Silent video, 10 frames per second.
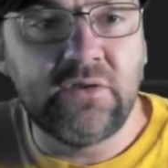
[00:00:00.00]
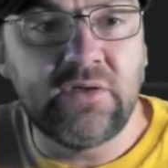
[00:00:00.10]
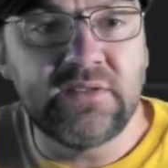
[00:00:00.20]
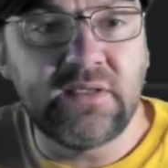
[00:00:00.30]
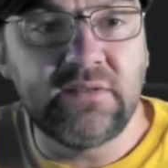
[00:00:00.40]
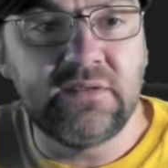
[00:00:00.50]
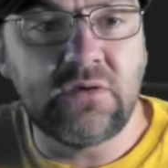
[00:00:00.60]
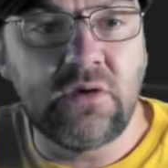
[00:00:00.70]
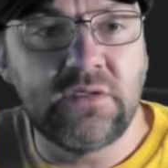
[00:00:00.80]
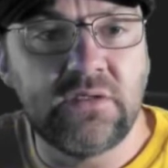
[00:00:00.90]
You can take these
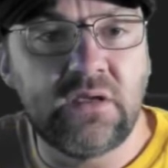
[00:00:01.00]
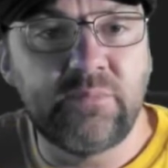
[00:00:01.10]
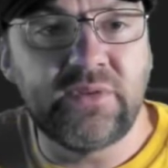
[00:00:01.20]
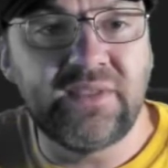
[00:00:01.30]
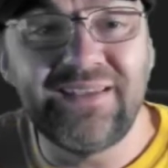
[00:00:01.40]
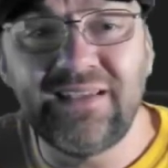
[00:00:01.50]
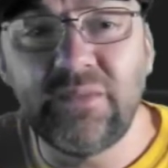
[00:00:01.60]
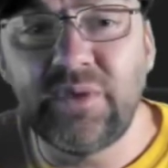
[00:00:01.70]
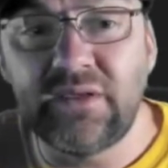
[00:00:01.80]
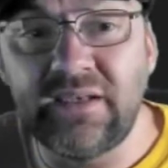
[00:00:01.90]
on and off, but they need
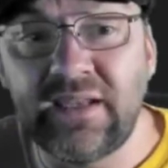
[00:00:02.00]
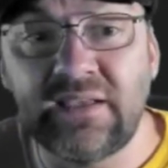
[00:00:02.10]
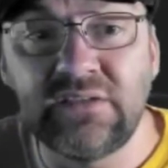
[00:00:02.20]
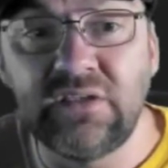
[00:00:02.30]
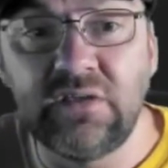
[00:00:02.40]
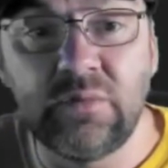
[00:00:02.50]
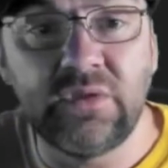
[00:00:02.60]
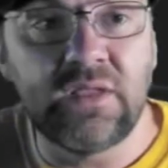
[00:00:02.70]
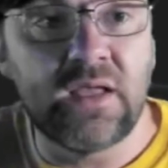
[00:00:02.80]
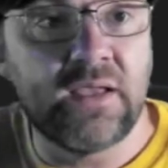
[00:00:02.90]
to be on an
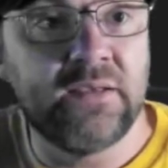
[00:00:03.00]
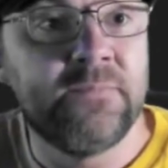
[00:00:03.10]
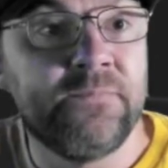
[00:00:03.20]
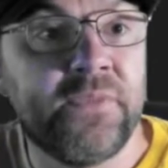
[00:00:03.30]
executable line.